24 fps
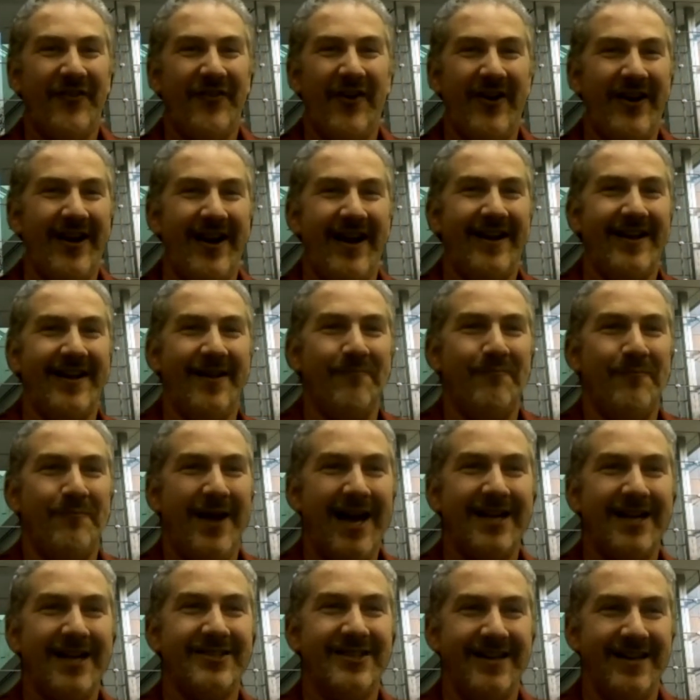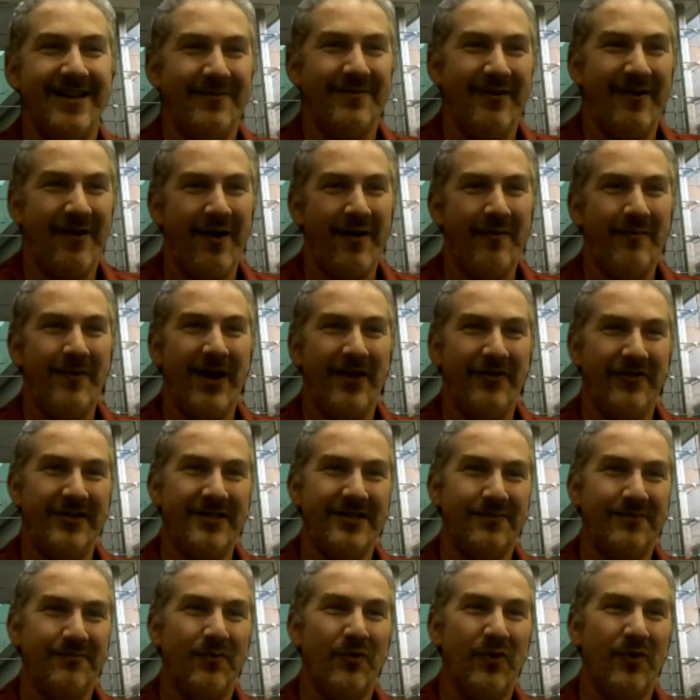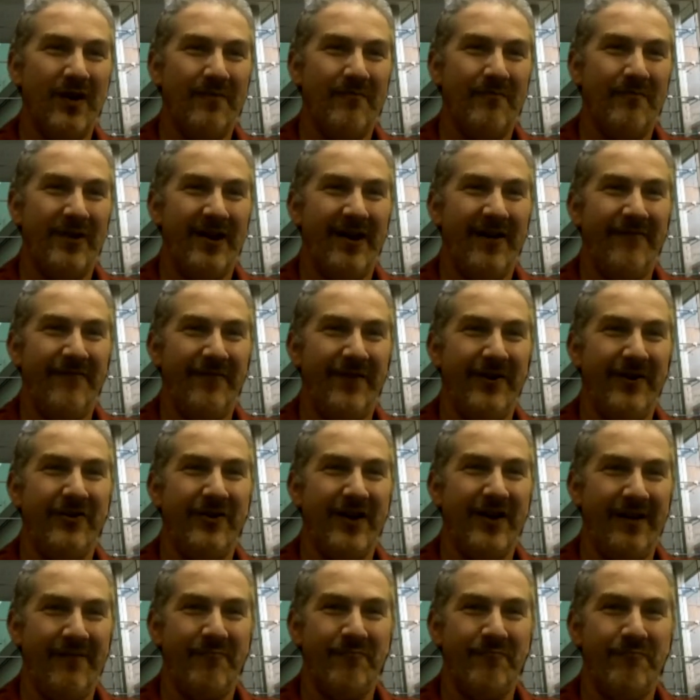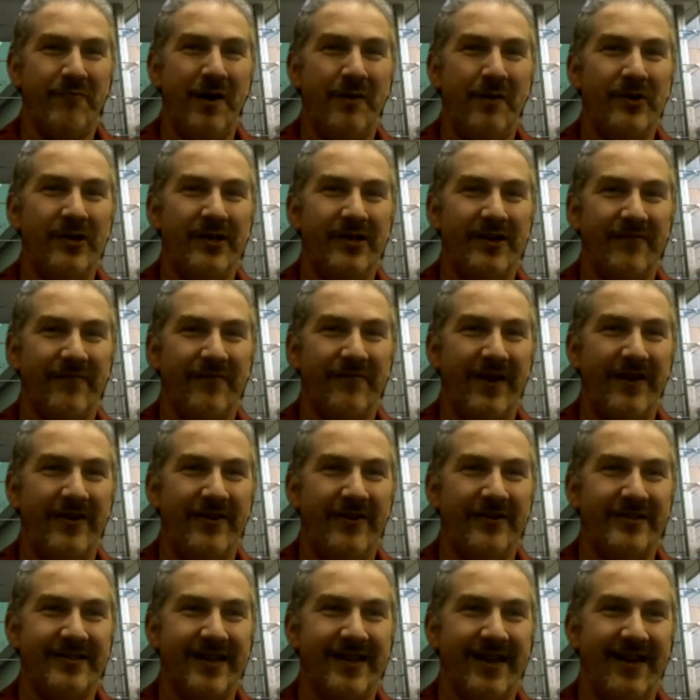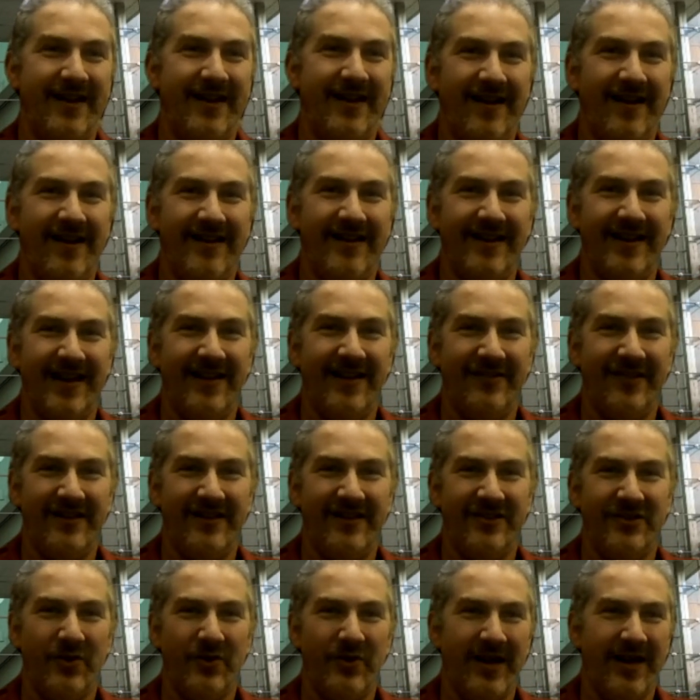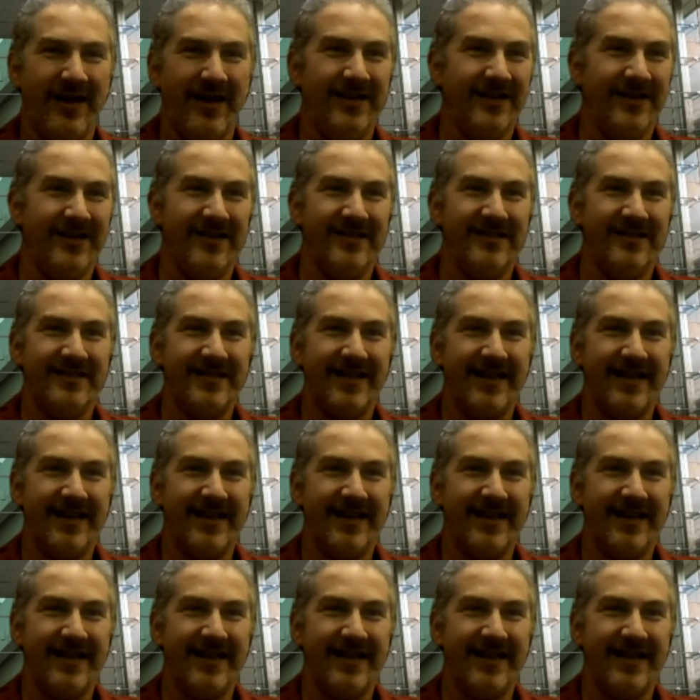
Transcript: I get passionate about this point, but I feel like public defenders get the short end of the stick,